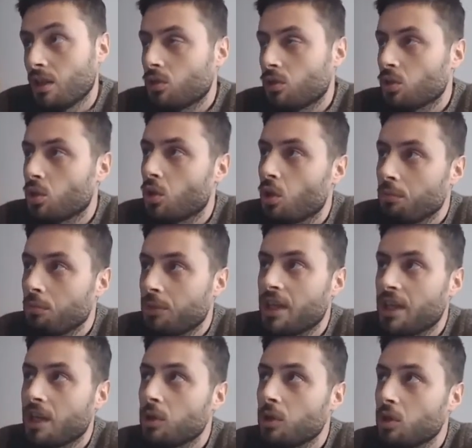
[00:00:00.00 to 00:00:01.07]
to be
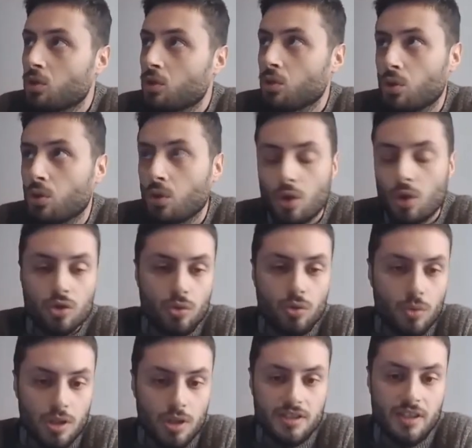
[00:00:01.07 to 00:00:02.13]
able to go
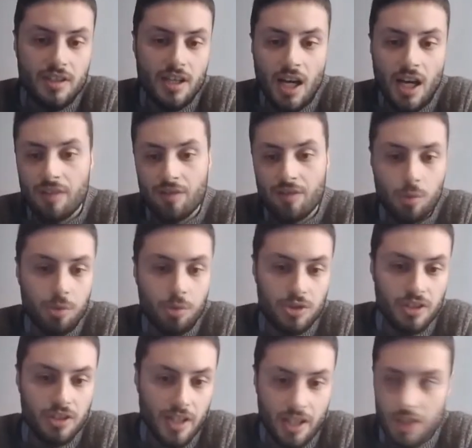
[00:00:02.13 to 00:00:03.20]
towards the high throughput
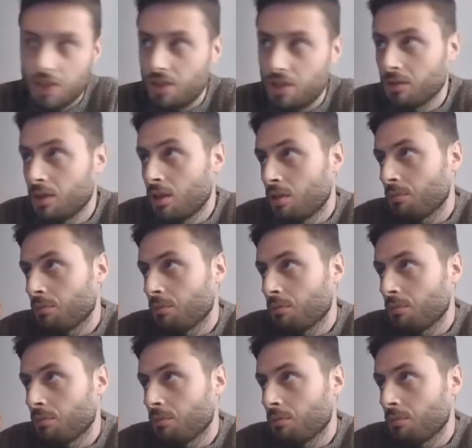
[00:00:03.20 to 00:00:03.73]
direction,